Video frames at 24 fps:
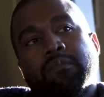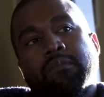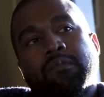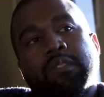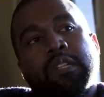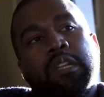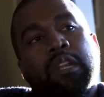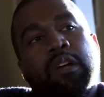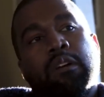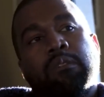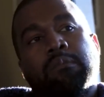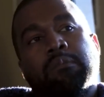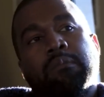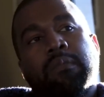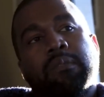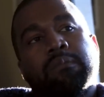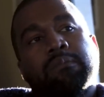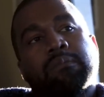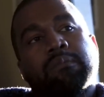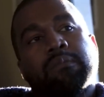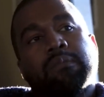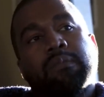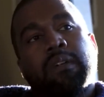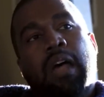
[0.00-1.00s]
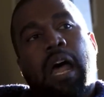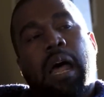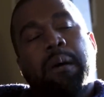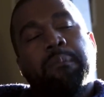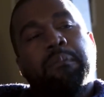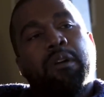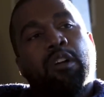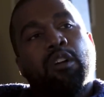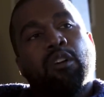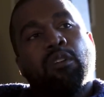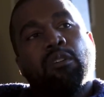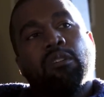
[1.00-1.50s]
You know, I'm
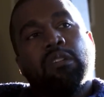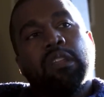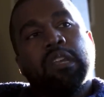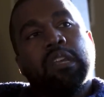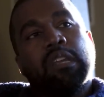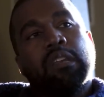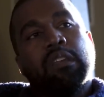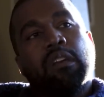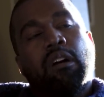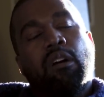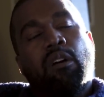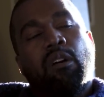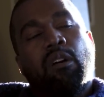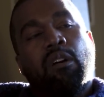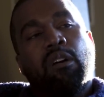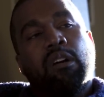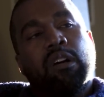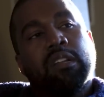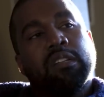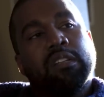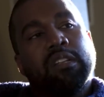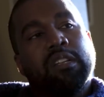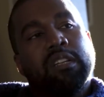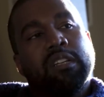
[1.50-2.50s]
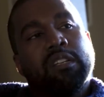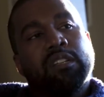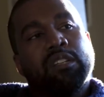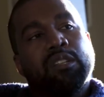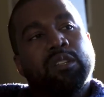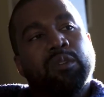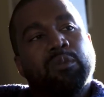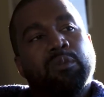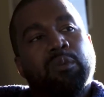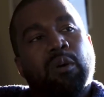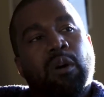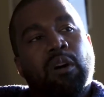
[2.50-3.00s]
early on into the
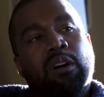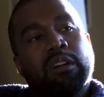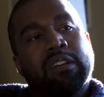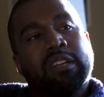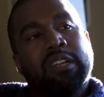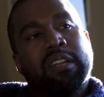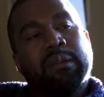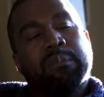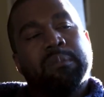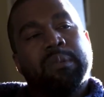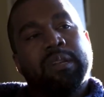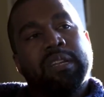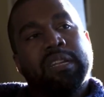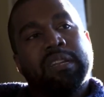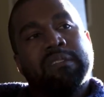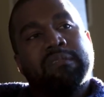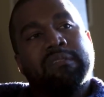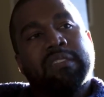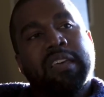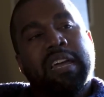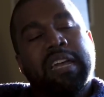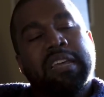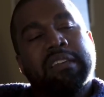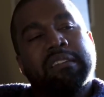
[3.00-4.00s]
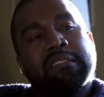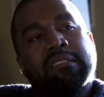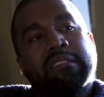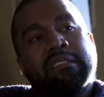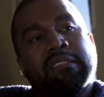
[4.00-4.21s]
walk, and I believe that